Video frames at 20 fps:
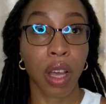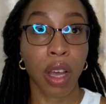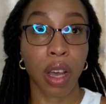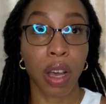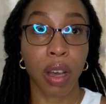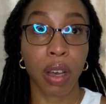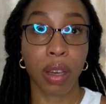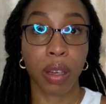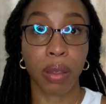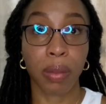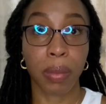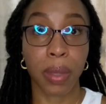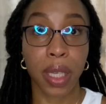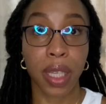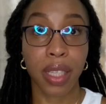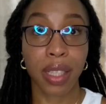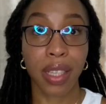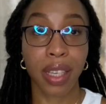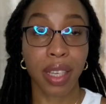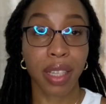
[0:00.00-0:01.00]
um,
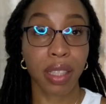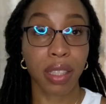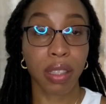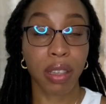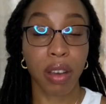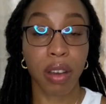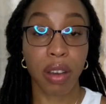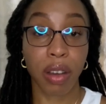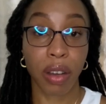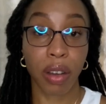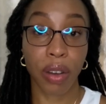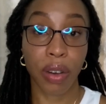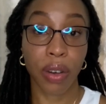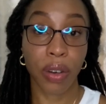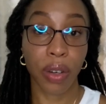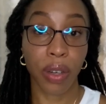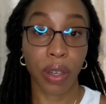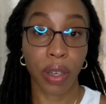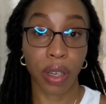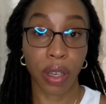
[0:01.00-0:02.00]
TikTok,
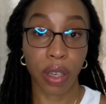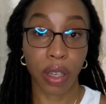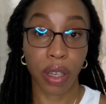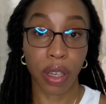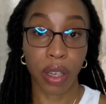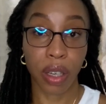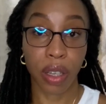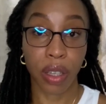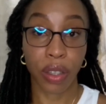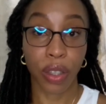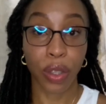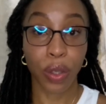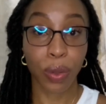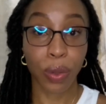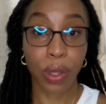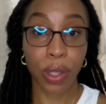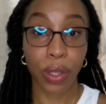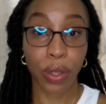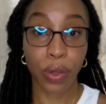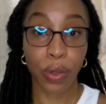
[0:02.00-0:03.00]
on
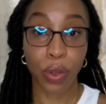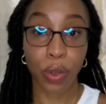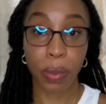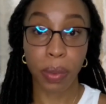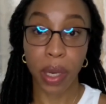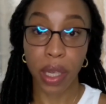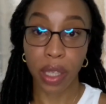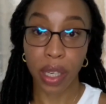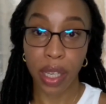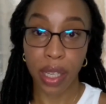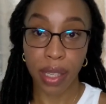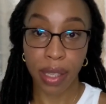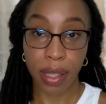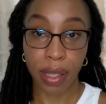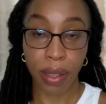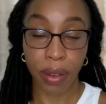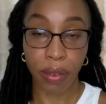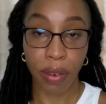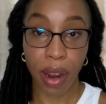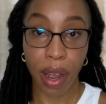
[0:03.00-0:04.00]
YouTube, on
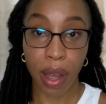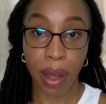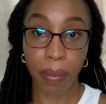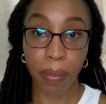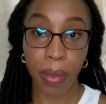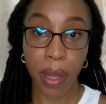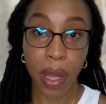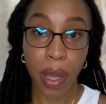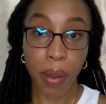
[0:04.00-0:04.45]
Instagram,